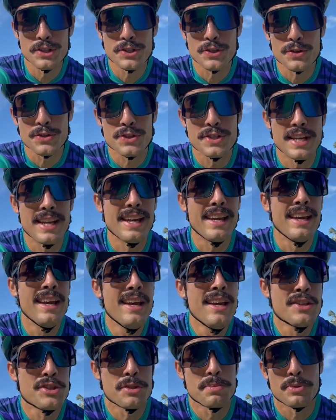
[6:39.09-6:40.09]
so stay
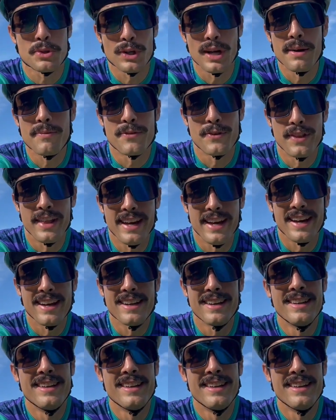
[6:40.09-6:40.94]
subscribed for that.